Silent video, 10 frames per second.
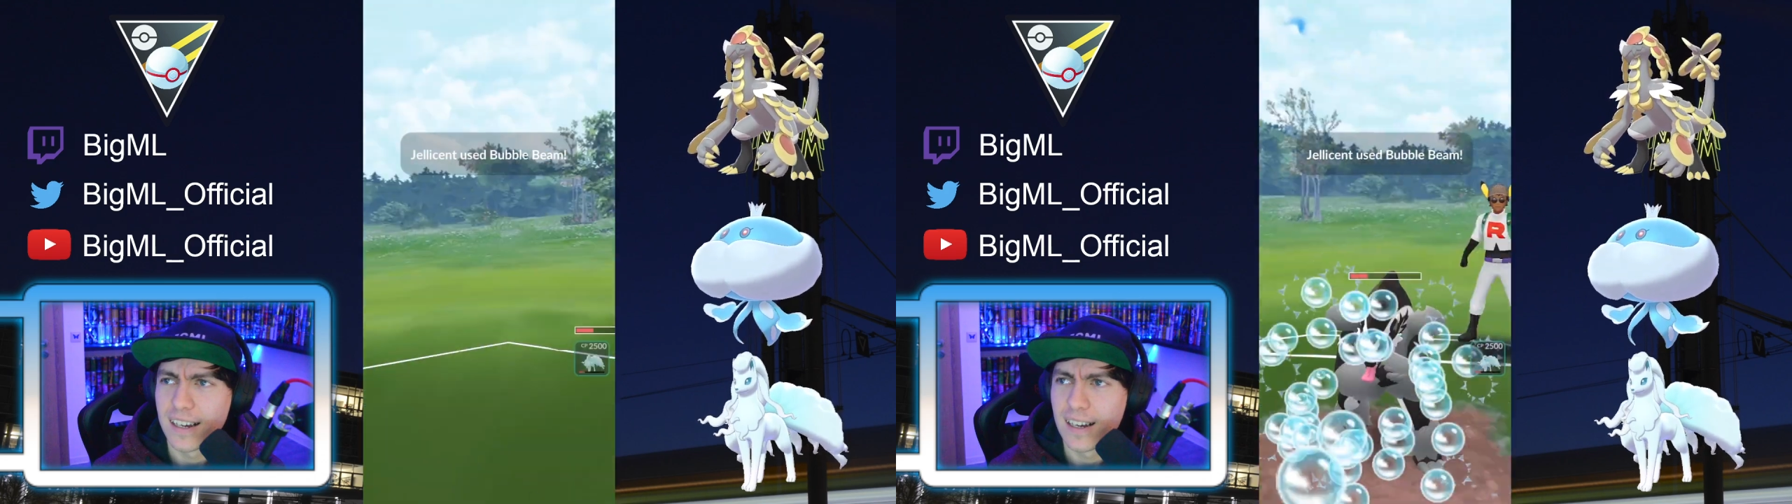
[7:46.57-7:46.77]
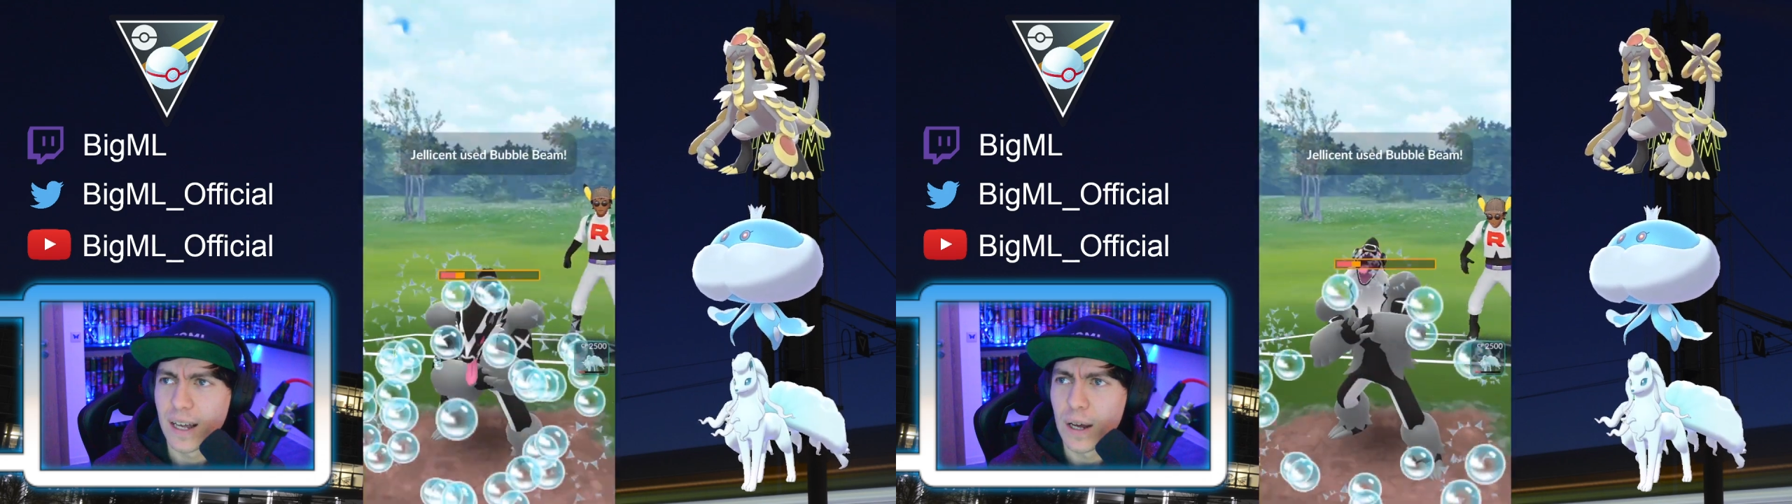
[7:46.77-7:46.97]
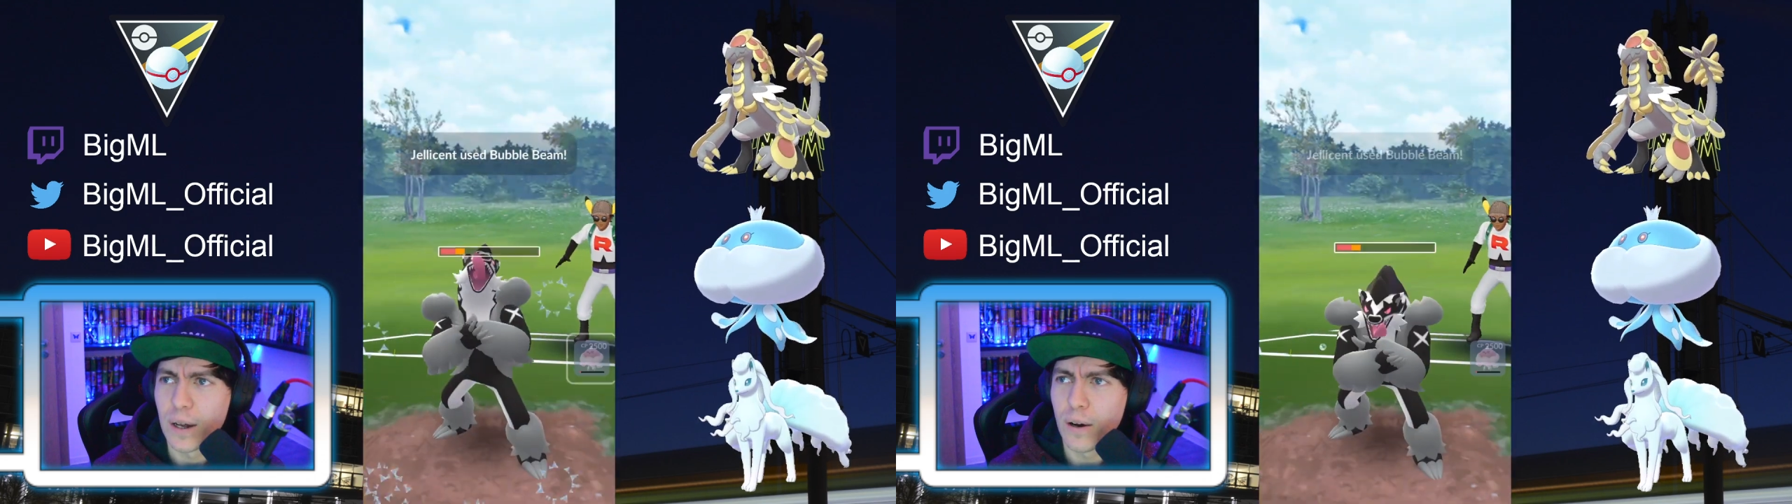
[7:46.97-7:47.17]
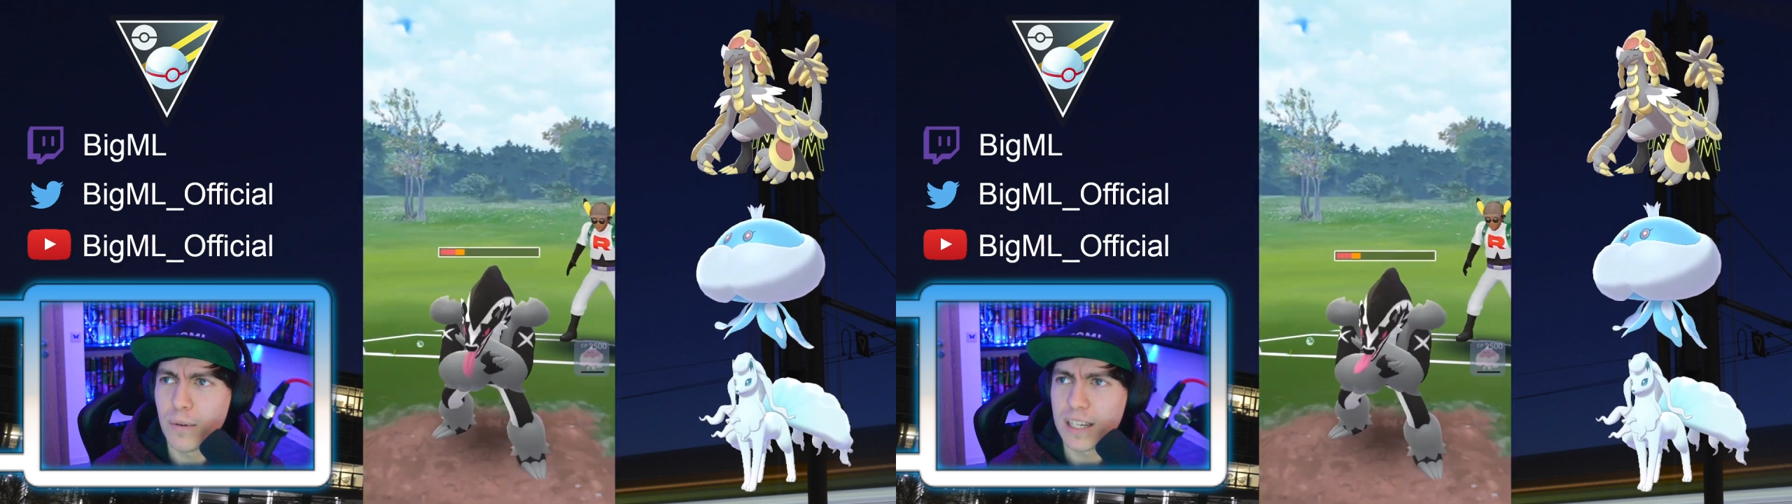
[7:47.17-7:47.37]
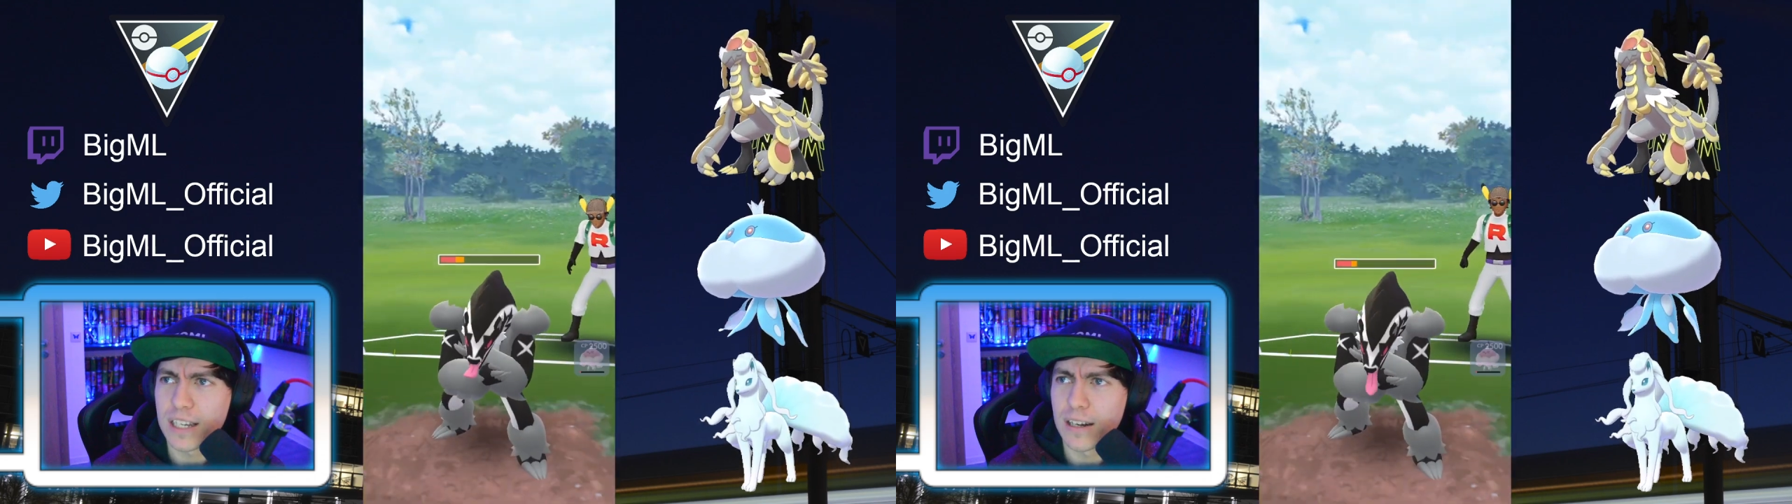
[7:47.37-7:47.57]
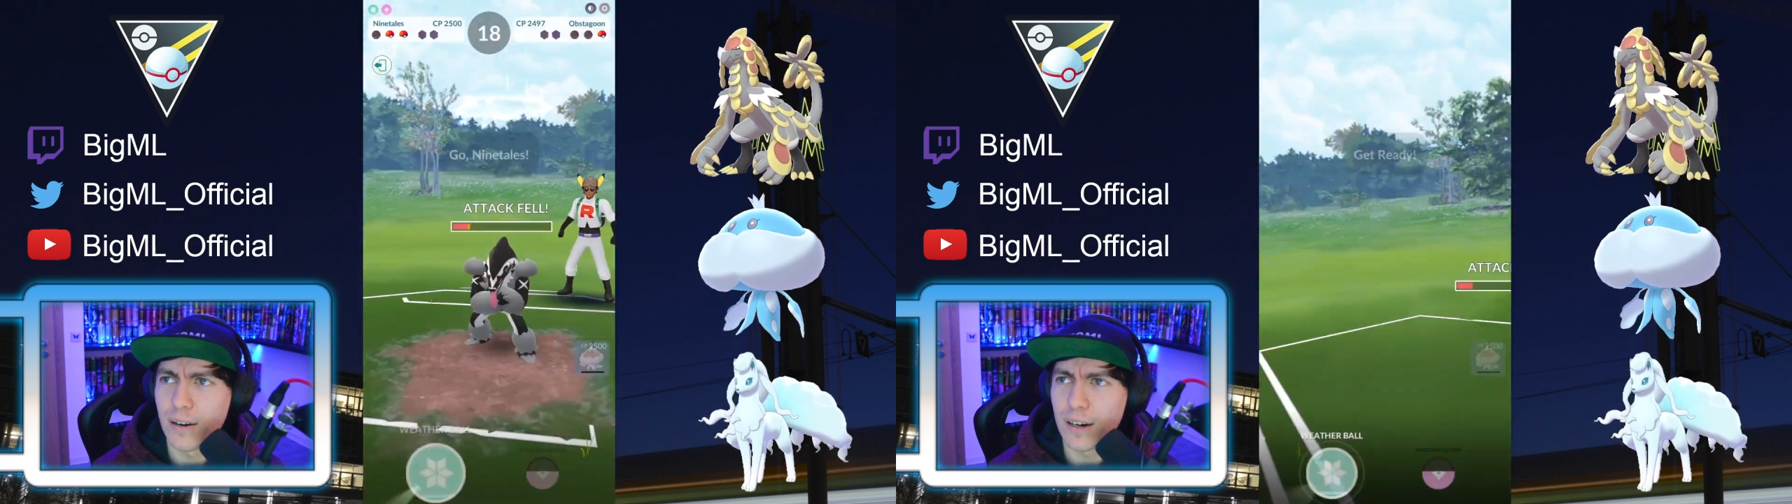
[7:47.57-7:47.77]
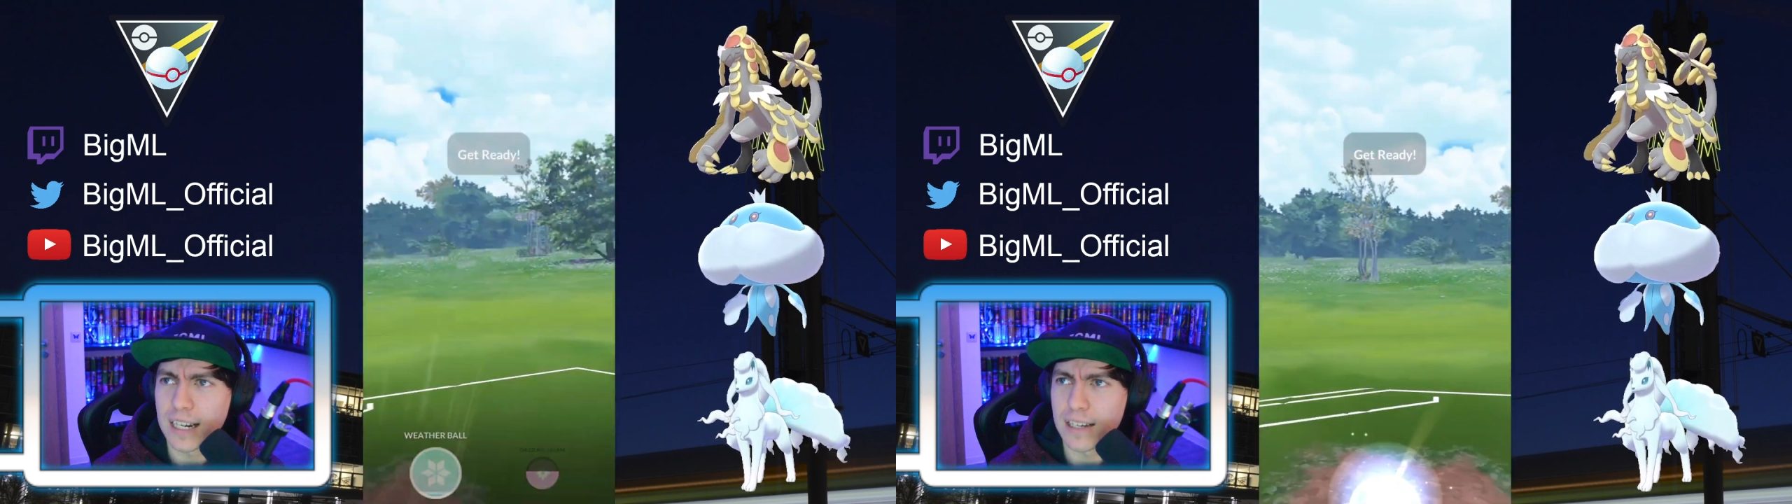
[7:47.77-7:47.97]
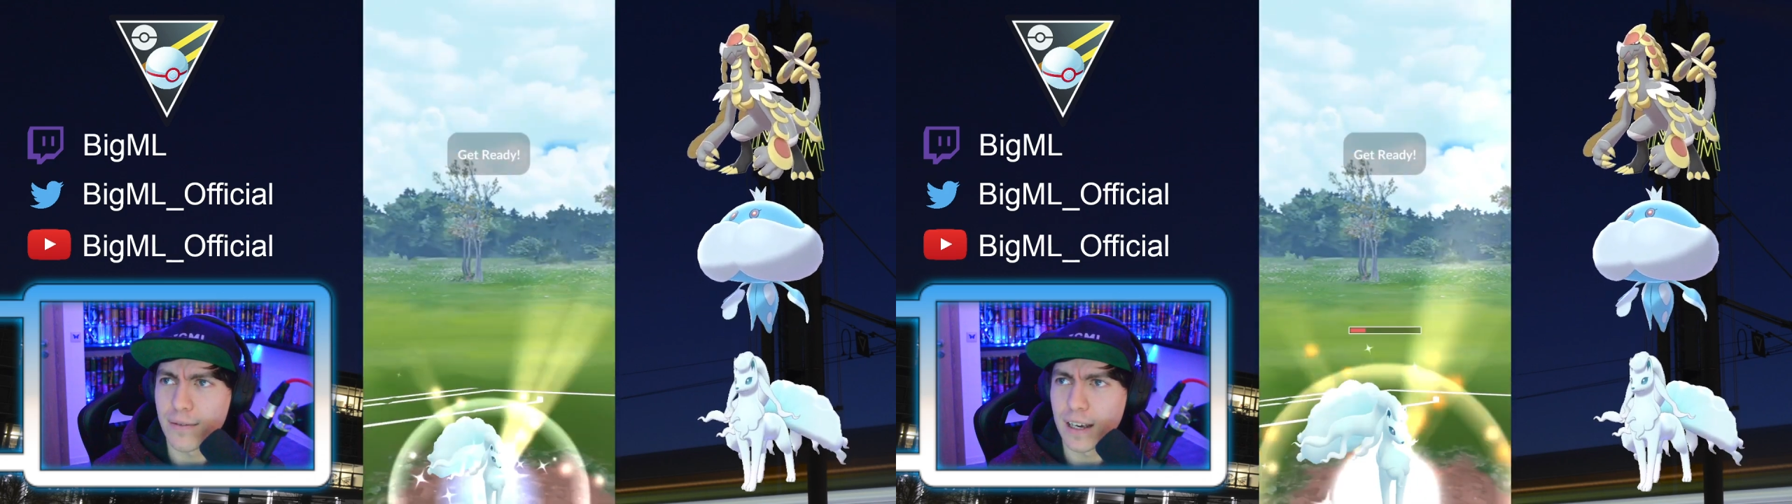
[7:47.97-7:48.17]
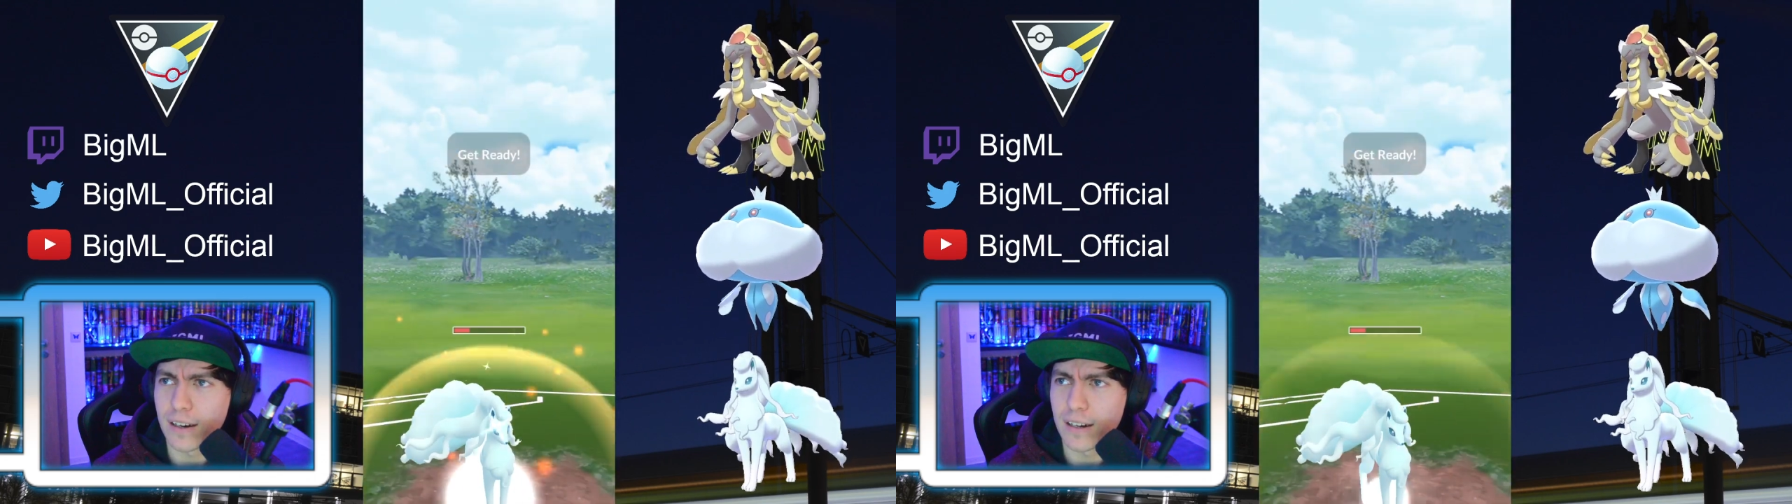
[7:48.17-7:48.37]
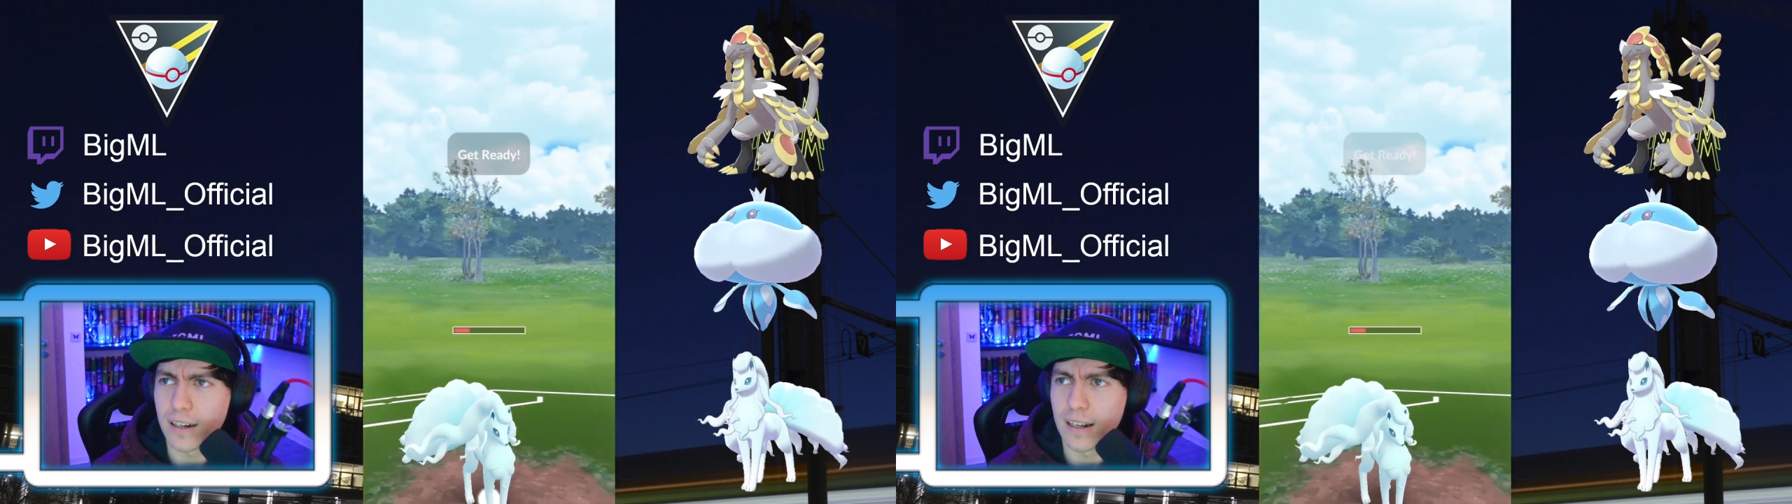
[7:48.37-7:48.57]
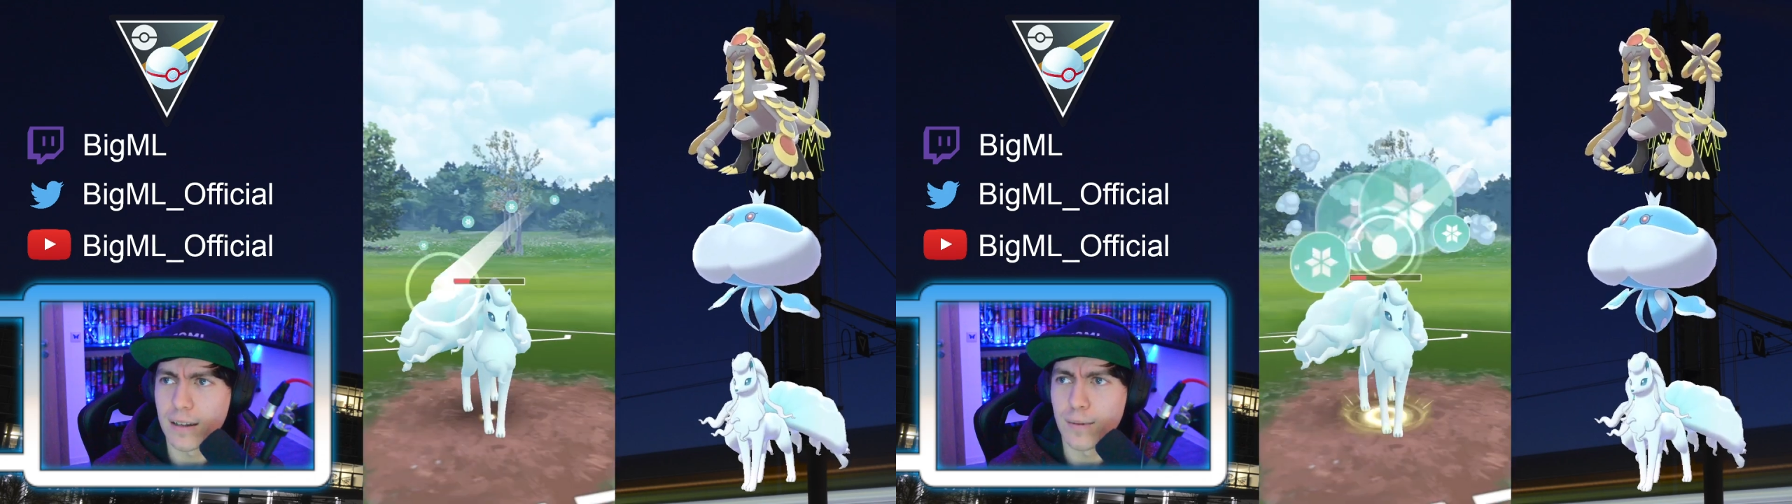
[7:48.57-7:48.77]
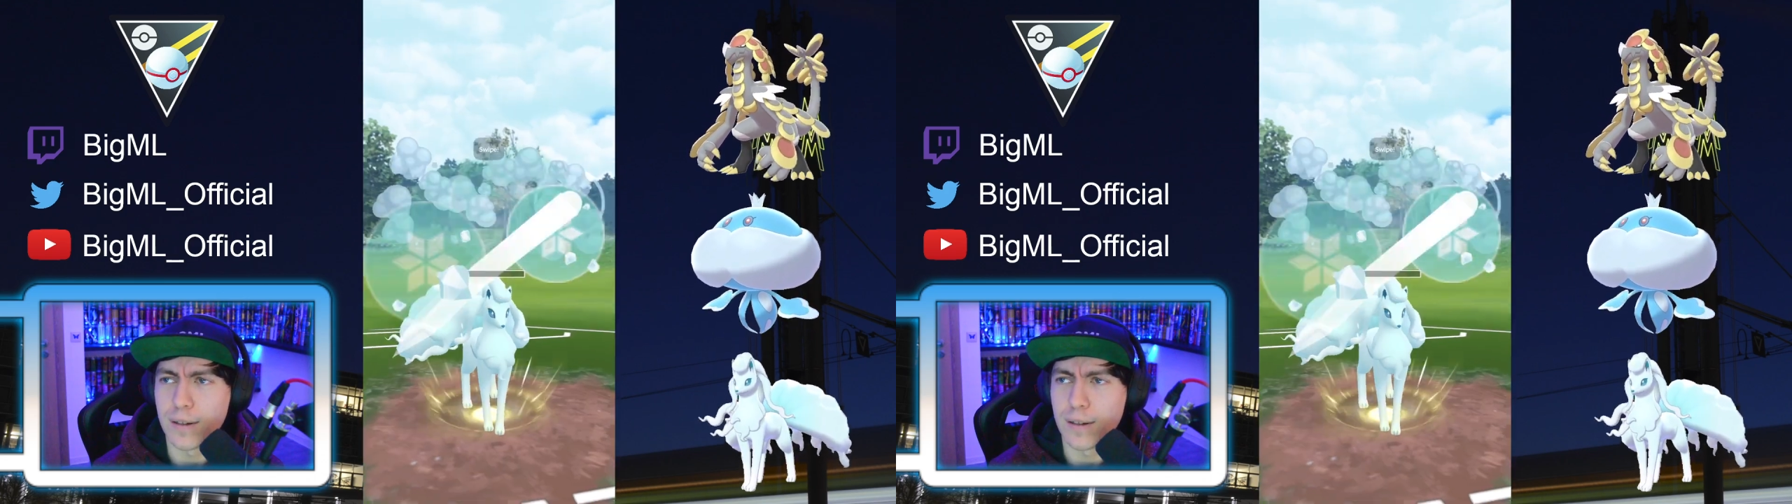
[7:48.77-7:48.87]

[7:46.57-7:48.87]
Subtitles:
It almost looked as if they got another one.